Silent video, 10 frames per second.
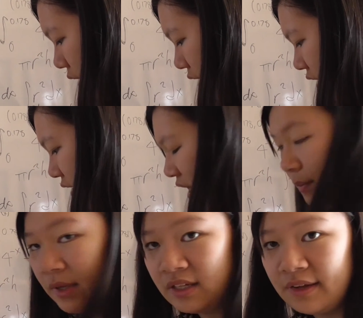I think the
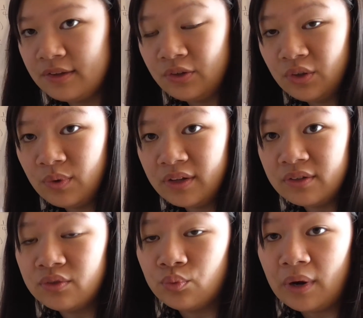AP test usually wants
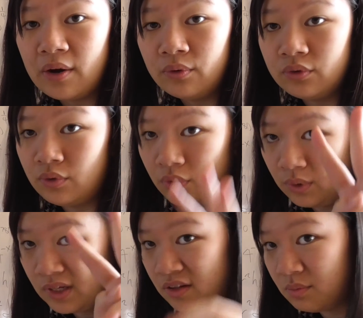you to round to 3
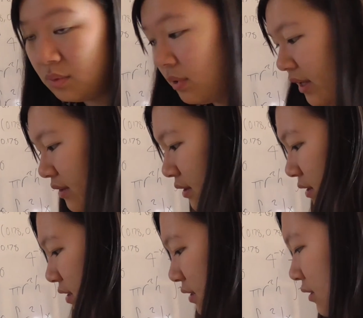decimal
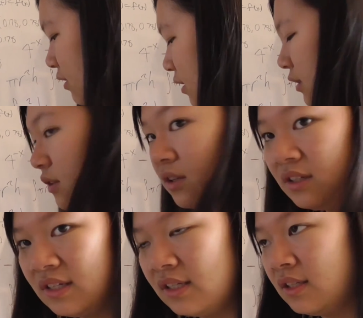places. It's good,
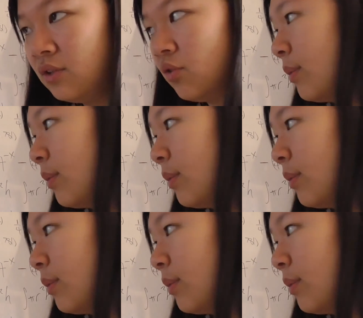it's easy to